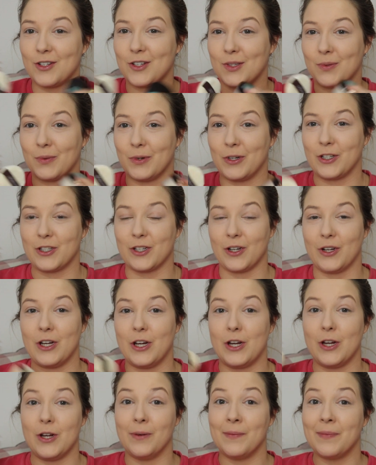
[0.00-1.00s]
just want to show
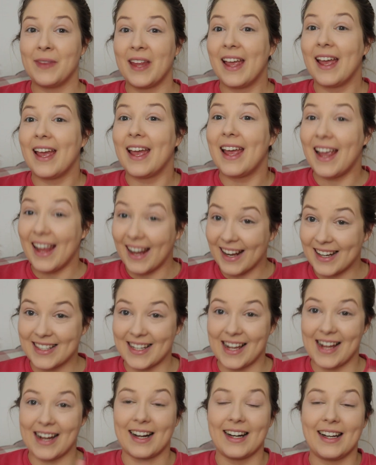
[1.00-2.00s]
you
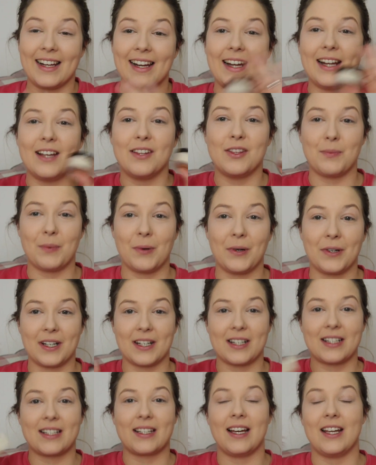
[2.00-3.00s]
exactly the
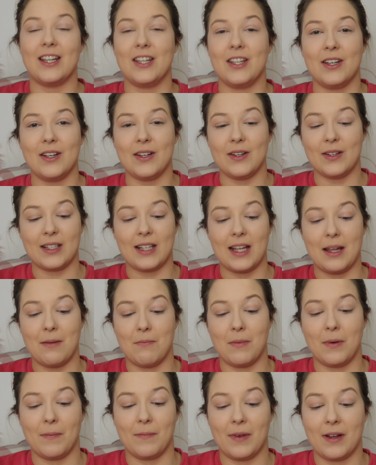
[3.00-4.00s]
products that I use
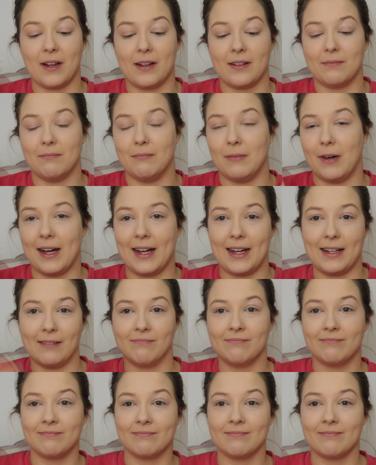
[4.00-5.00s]
in my
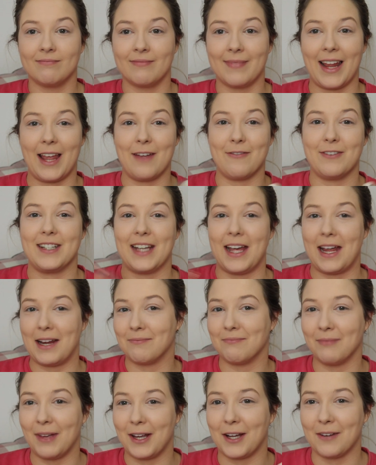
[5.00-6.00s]
everyday
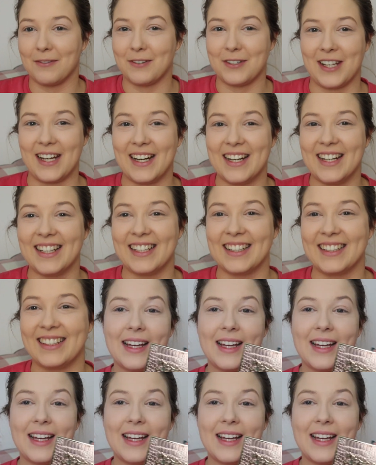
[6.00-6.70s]
makeup routine.